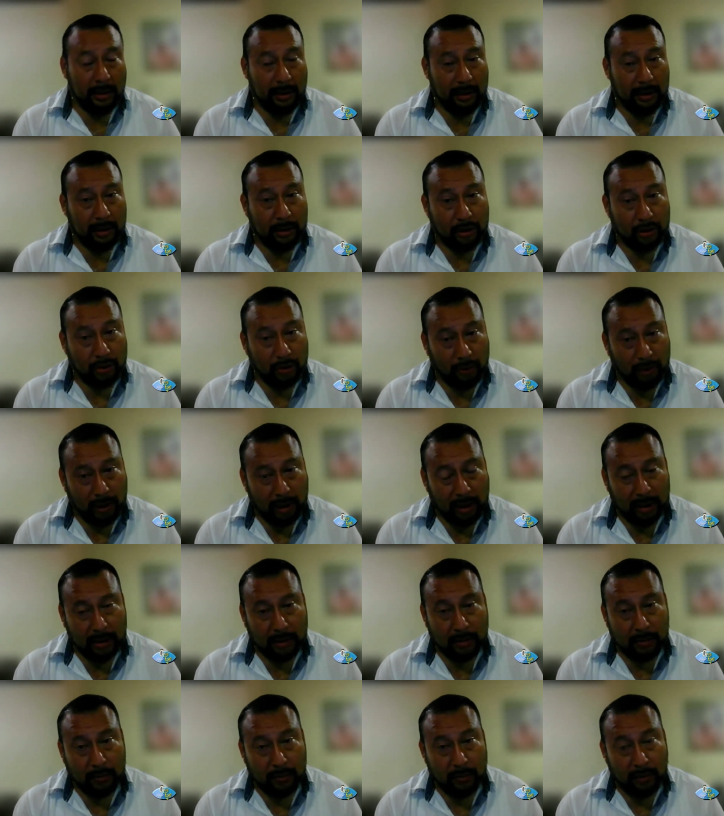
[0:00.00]
and the
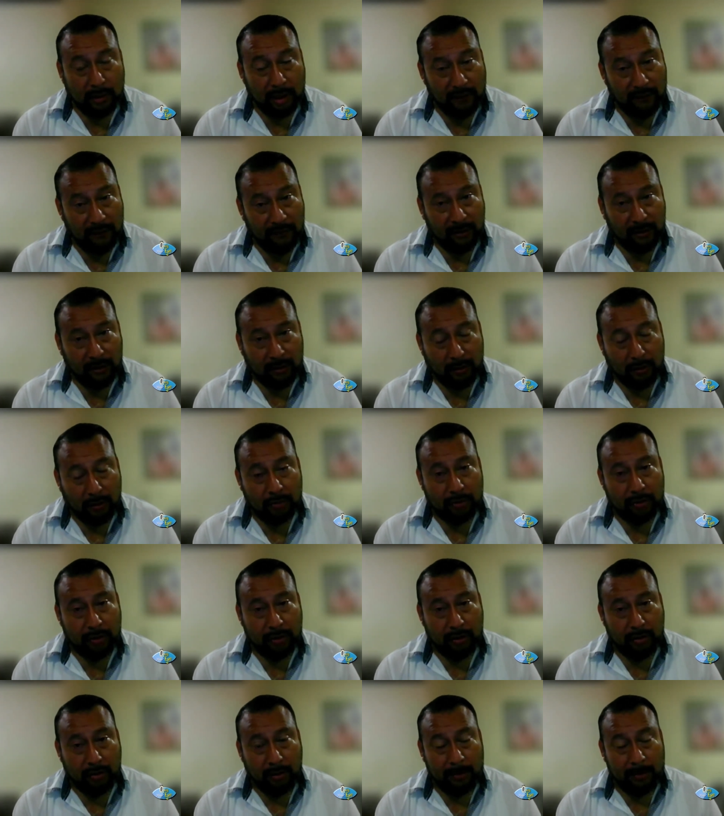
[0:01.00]
sugar that's leaving the
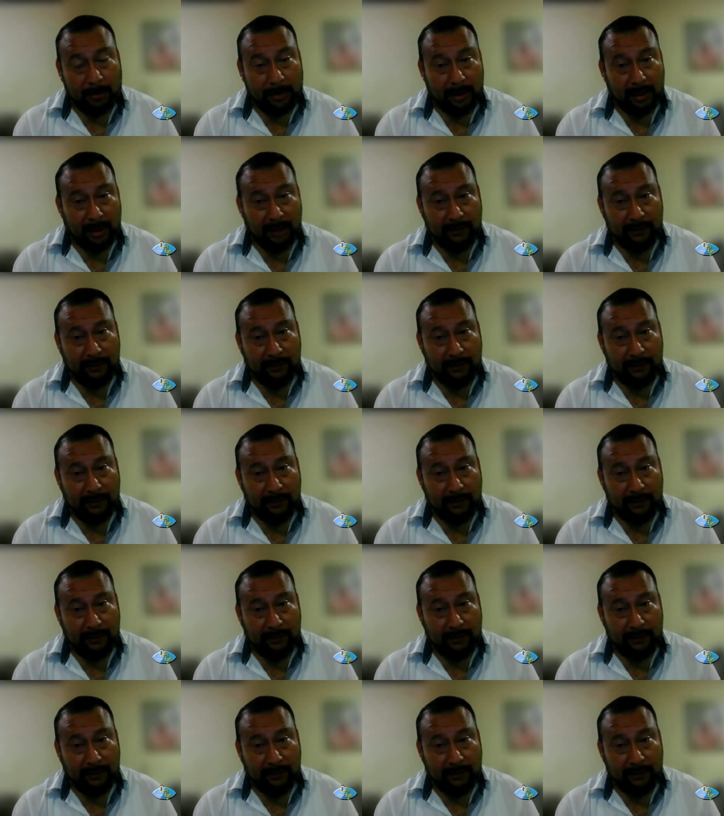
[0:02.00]
country now, I